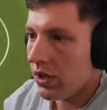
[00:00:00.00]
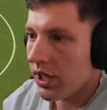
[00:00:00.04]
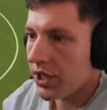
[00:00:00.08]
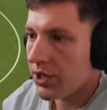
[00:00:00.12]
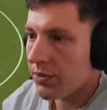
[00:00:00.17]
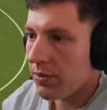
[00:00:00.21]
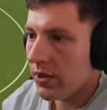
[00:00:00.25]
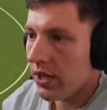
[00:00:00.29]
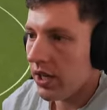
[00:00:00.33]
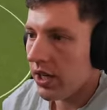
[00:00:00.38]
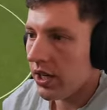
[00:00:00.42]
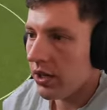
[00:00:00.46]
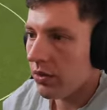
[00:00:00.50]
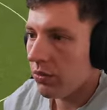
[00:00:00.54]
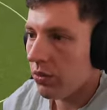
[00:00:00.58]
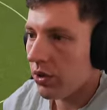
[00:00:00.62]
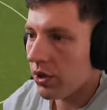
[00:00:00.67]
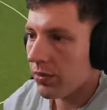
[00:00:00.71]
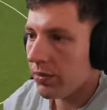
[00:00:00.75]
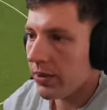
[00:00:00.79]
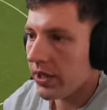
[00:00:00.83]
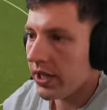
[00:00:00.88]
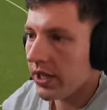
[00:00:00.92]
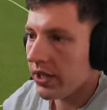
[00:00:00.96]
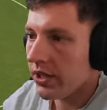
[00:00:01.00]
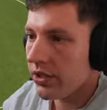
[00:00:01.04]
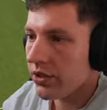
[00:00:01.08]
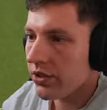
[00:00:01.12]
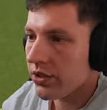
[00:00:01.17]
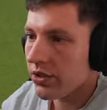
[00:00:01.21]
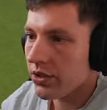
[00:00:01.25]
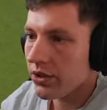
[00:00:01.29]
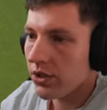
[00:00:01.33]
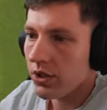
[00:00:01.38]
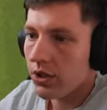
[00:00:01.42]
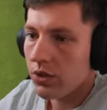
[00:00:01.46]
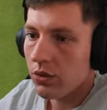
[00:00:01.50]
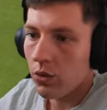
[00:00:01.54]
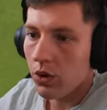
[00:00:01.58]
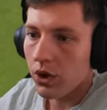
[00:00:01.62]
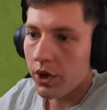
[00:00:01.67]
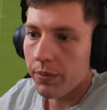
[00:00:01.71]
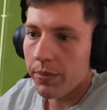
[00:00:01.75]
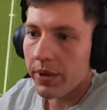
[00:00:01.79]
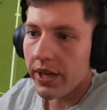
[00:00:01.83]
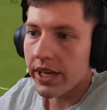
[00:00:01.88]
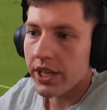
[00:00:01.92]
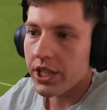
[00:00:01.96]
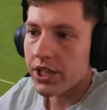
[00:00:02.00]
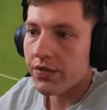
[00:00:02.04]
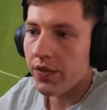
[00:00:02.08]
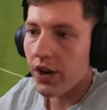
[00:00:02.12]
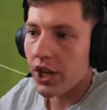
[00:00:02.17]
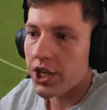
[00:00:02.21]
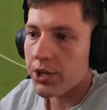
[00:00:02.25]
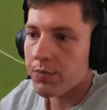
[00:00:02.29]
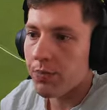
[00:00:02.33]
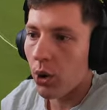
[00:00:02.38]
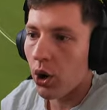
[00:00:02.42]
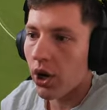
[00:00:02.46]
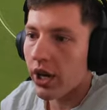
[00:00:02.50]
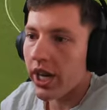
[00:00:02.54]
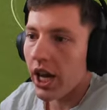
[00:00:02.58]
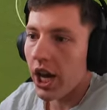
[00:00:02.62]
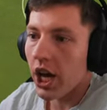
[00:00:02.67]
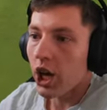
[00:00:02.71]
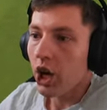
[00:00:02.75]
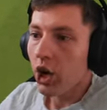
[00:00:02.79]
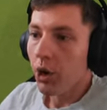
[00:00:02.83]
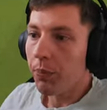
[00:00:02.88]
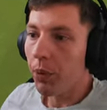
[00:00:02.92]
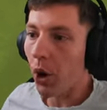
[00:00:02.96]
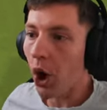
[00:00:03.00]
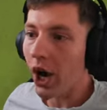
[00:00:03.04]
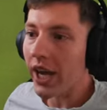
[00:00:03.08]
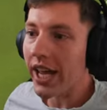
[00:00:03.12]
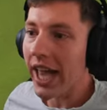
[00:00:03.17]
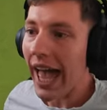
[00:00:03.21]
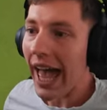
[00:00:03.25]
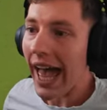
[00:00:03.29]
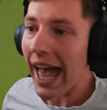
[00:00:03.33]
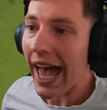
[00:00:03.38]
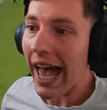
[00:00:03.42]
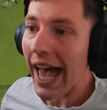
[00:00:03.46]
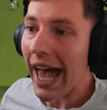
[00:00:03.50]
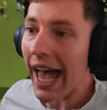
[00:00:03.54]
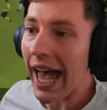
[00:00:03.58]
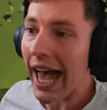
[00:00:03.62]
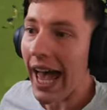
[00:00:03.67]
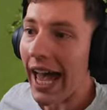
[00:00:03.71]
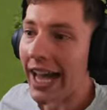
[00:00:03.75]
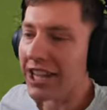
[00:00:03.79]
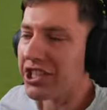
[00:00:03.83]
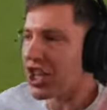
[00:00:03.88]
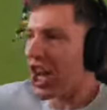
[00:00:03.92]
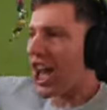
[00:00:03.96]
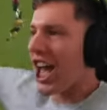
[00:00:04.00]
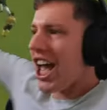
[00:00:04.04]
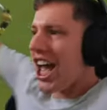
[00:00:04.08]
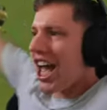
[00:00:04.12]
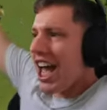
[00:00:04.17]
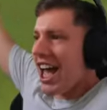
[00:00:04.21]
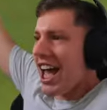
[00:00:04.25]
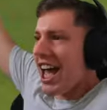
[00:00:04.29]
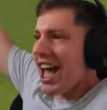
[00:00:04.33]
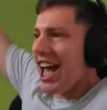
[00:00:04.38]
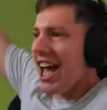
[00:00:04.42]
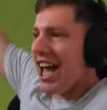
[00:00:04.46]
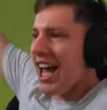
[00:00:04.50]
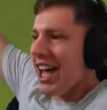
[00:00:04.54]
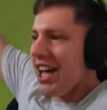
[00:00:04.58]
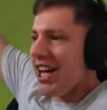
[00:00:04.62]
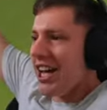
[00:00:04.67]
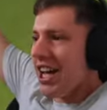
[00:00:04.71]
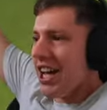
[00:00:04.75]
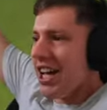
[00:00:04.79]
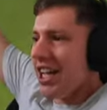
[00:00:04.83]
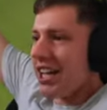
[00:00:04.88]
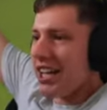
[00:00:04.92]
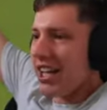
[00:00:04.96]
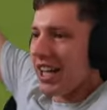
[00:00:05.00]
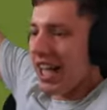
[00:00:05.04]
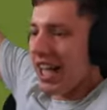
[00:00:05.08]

Nice play. Walker Peters. Walker Peters finds Breuer. Breuer! In!